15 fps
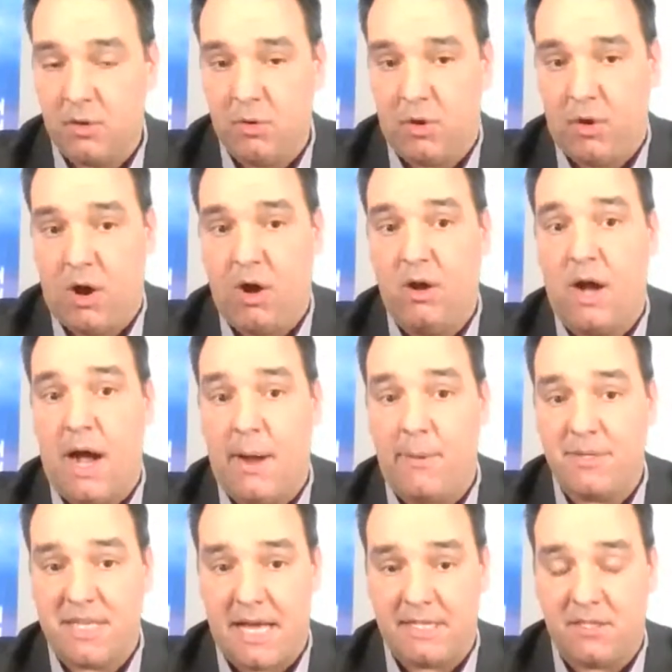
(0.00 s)
So
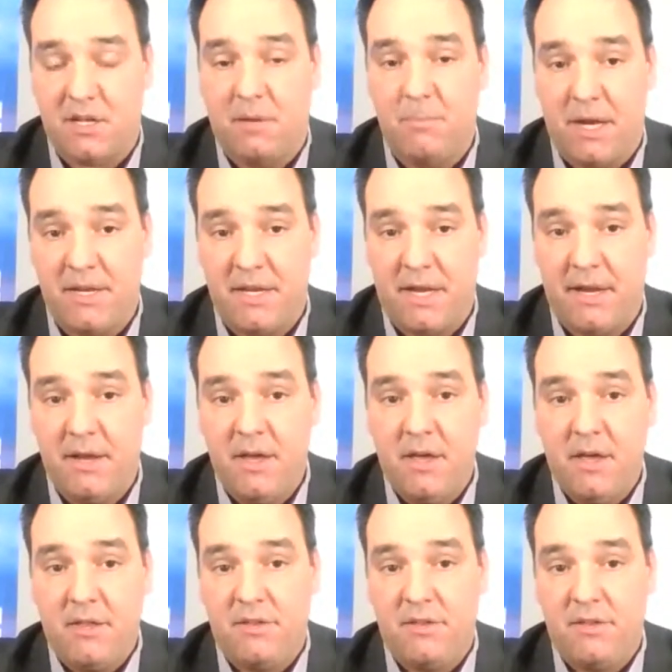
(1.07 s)
I was asked on Monday,